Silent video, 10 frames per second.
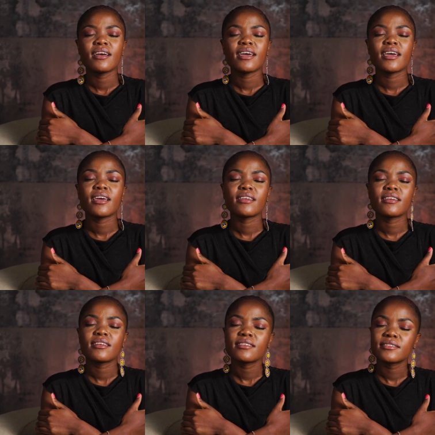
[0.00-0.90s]
And
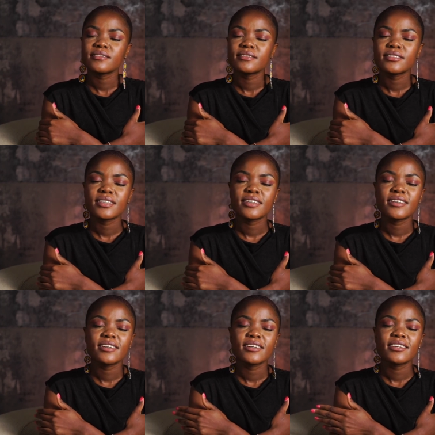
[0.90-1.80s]

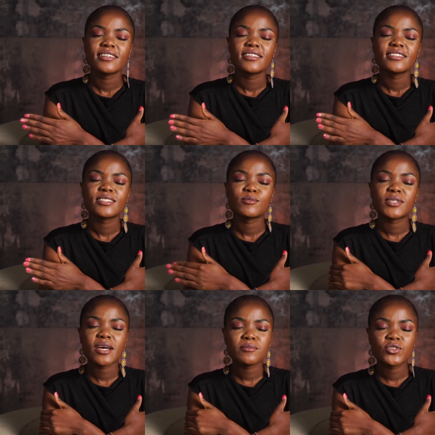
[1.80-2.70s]

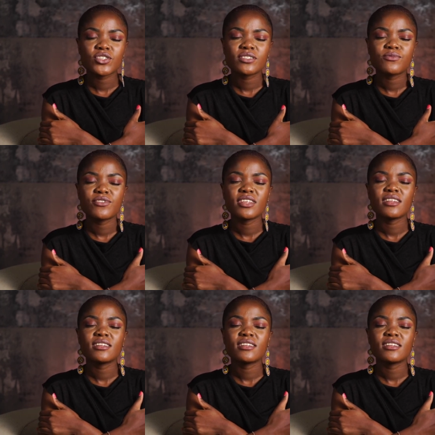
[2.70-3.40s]
sometimes just really